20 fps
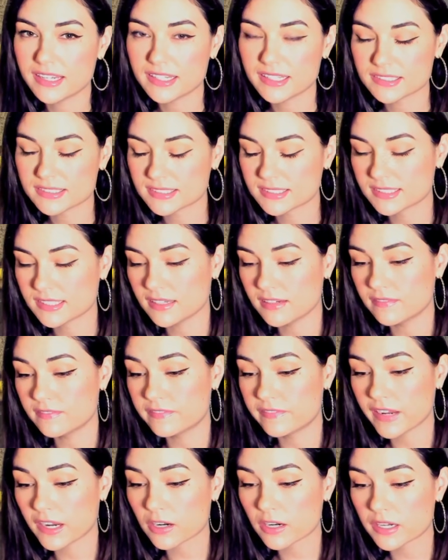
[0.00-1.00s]
it's a
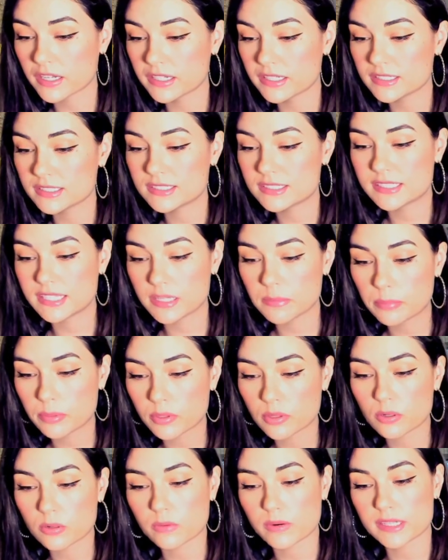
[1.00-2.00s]
very
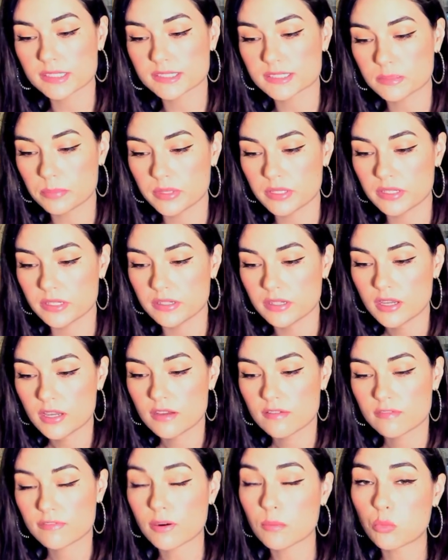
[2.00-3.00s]
typical recipe
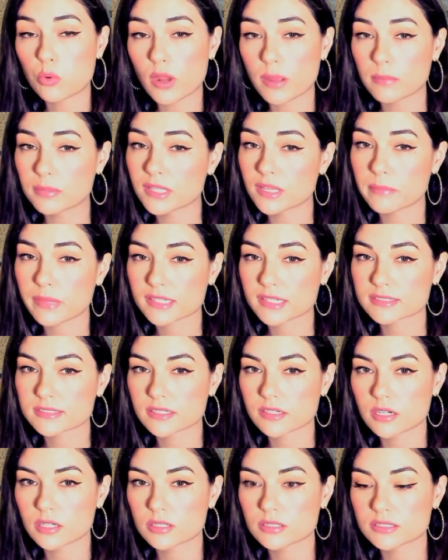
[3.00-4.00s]
from Puebla,
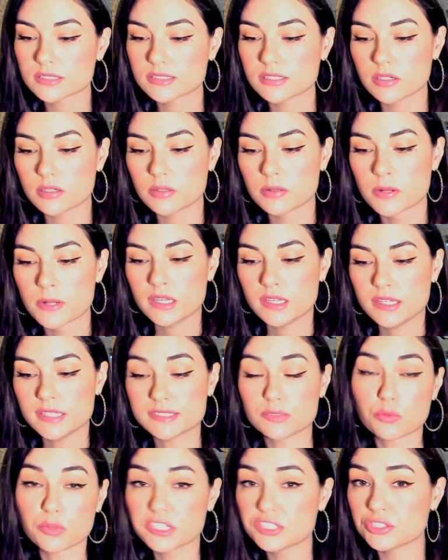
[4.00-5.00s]
Mexico. So
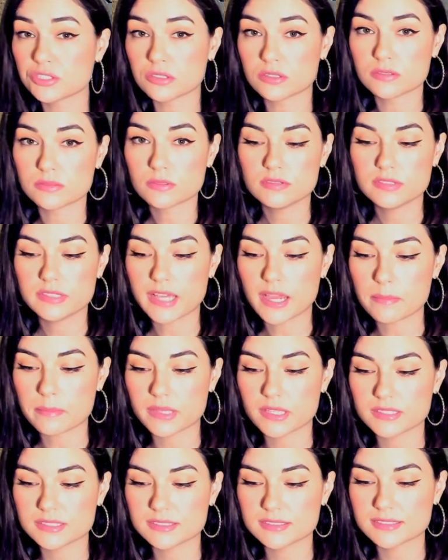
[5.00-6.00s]
it's regional. That
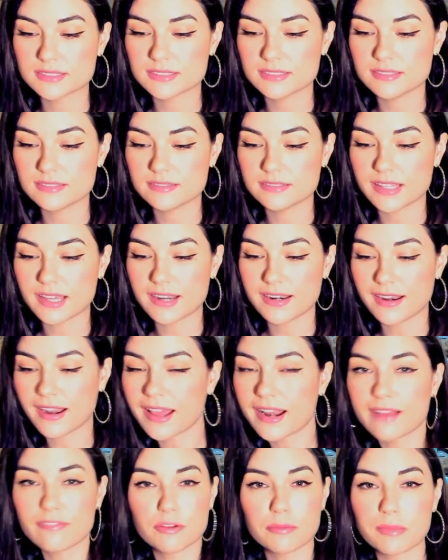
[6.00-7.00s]
means that
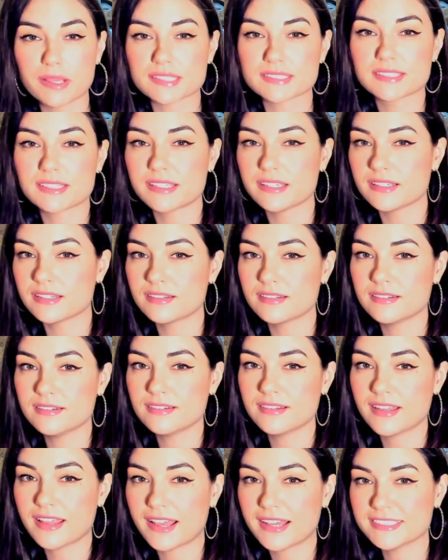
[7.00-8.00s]
not every Mexican
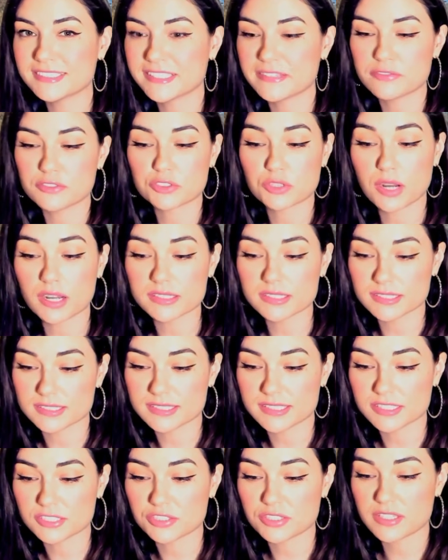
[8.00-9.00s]
has even tried this
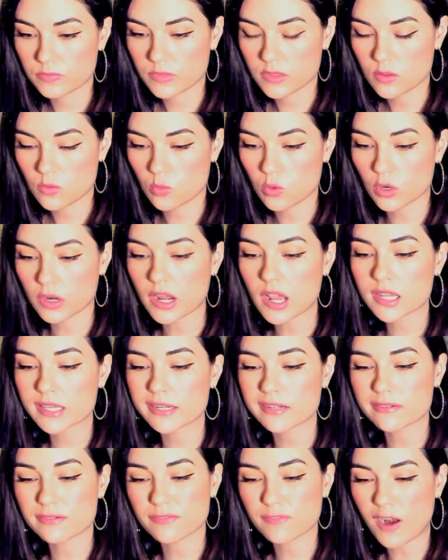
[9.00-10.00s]
dish. We're not
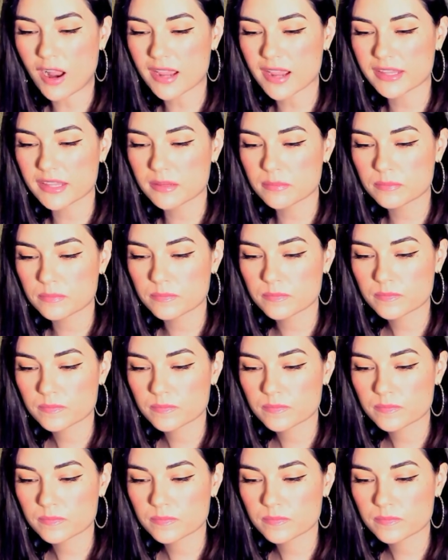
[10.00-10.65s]
gonna fry them.